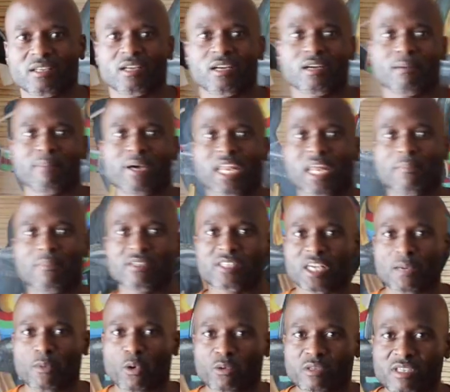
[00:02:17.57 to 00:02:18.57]
My name is
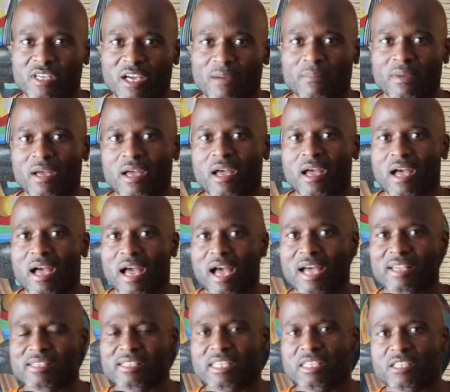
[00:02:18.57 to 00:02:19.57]
Imhotep.
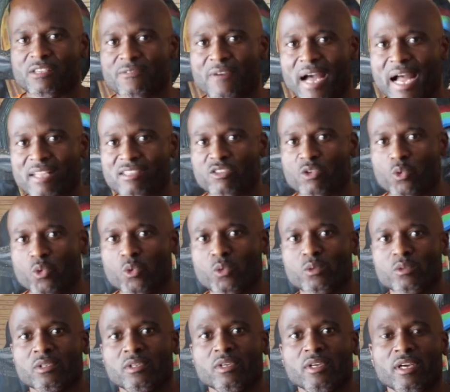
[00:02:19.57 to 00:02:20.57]
I cease Fatu.
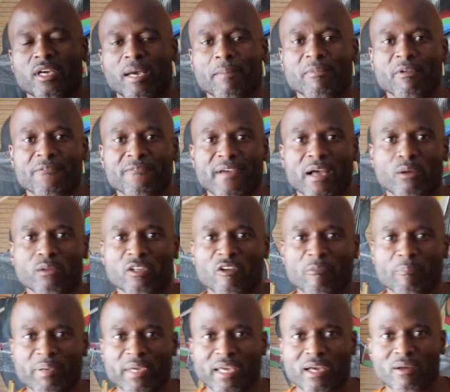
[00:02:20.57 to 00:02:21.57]
I'm the founder
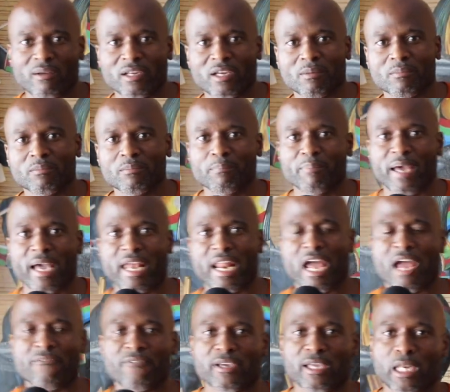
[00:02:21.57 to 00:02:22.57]
of PLM,
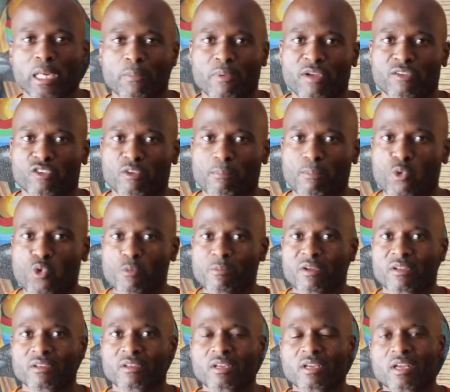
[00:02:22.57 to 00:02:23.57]
Pan-African Liberation
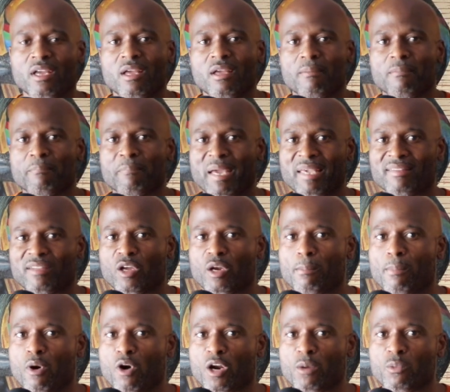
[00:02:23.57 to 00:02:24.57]
Movement, based out
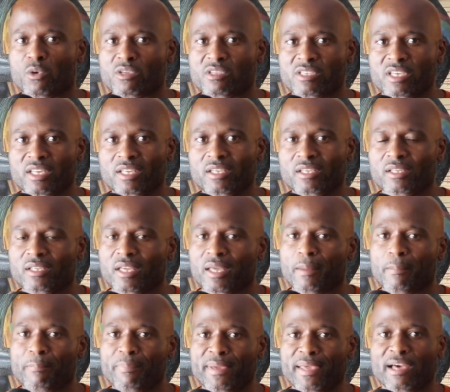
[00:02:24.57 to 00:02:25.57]
of Baltimore City.
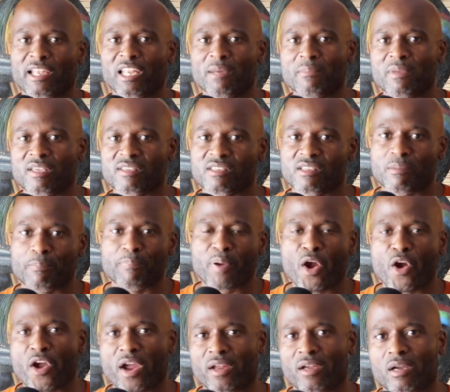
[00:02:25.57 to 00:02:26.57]
And PLM is the
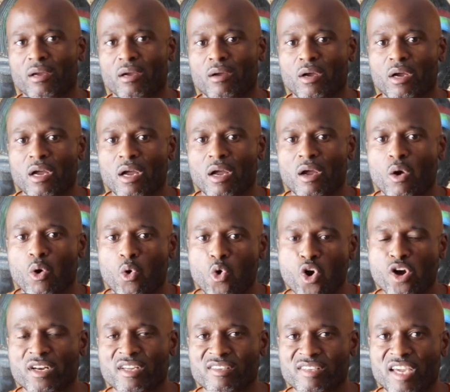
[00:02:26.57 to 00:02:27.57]
parent
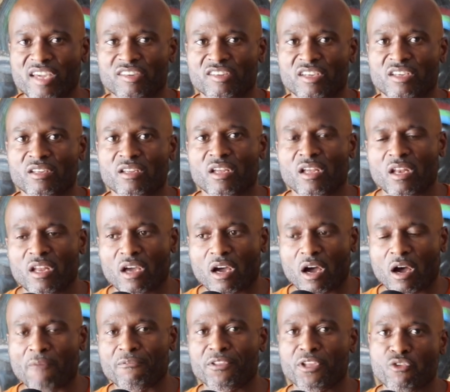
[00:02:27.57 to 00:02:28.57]
organization
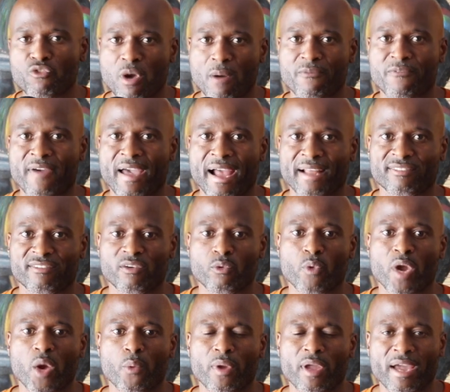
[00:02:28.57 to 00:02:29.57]
of the Grub Factory,
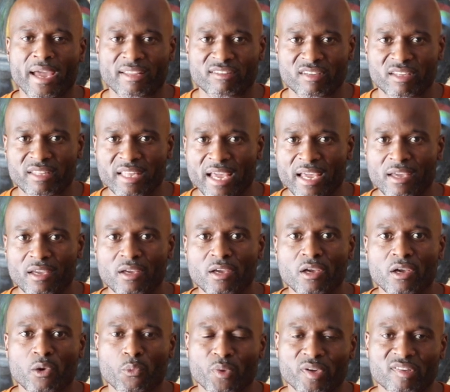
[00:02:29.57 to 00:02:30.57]
where we are at today,
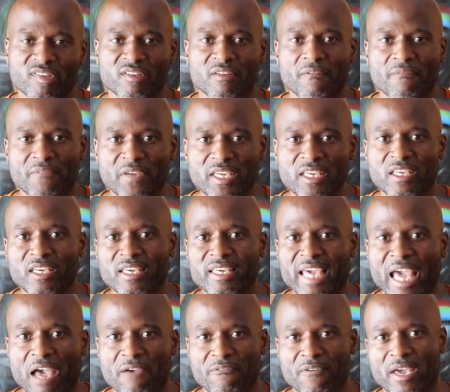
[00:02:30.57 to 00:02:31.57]
which is a vegan
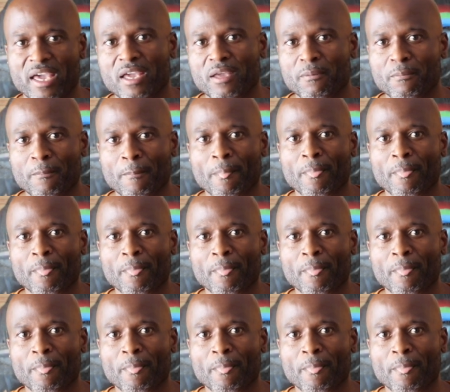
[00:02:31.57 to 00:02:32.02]
cafe.